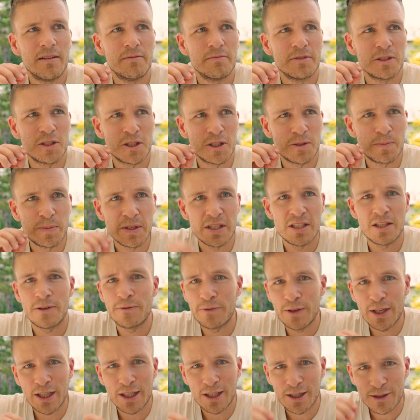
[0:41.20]

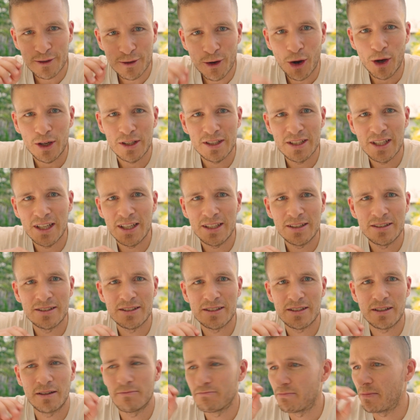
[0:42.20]
specific
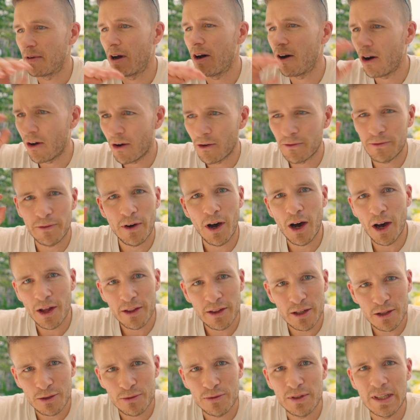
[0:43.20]
content of
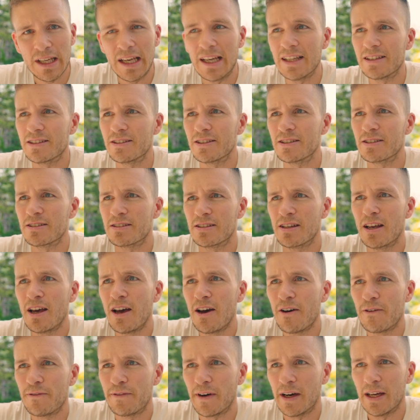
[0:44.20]
other creators,
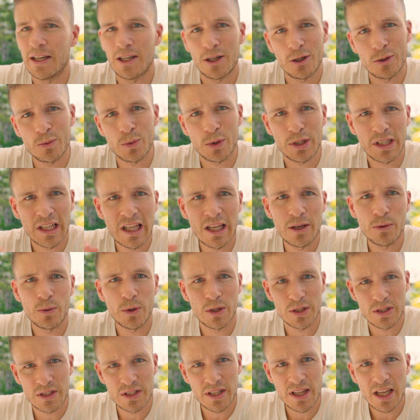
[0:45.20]
find out what
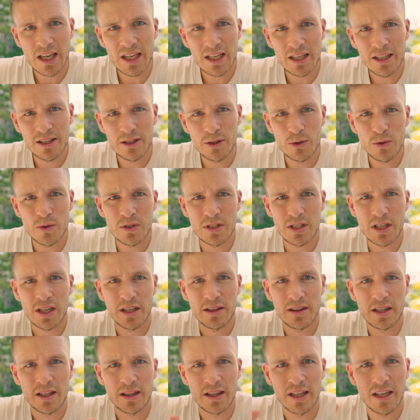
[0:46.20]
keywords they are
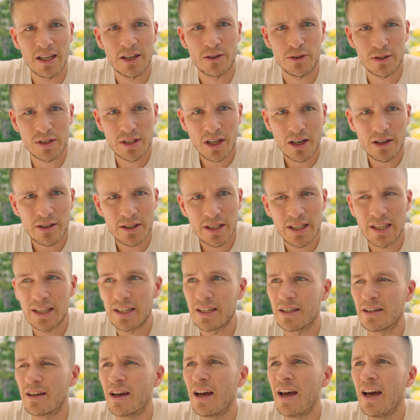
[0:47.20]
using, that they are
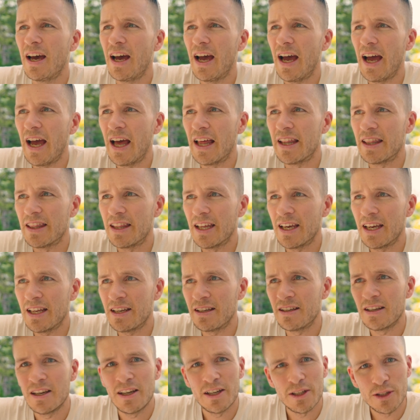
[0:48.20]
targeting, and
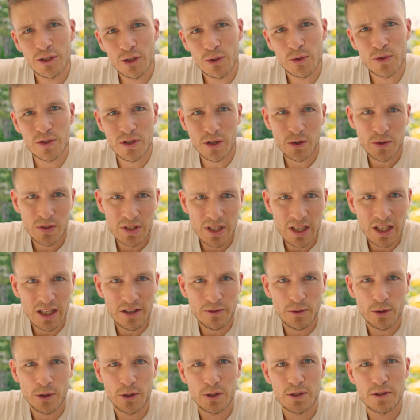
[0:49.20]
then use those
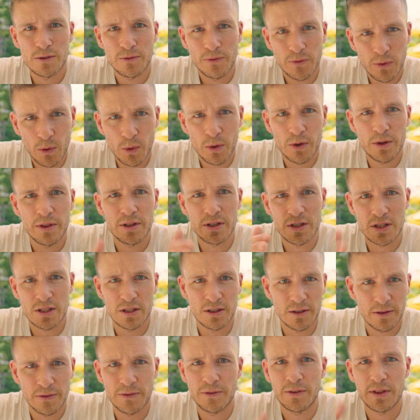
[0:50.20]
keywords for the
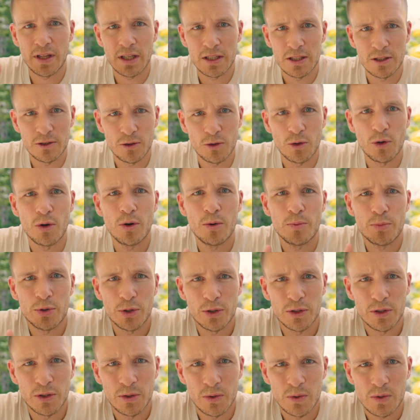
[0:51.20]
stuff that you
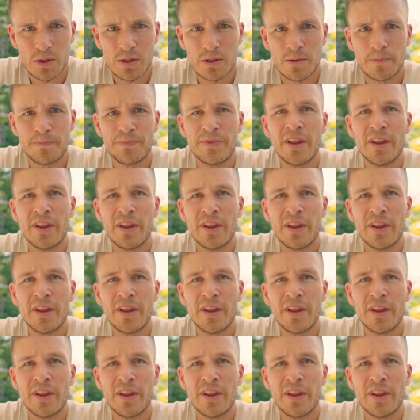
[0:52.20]
produce.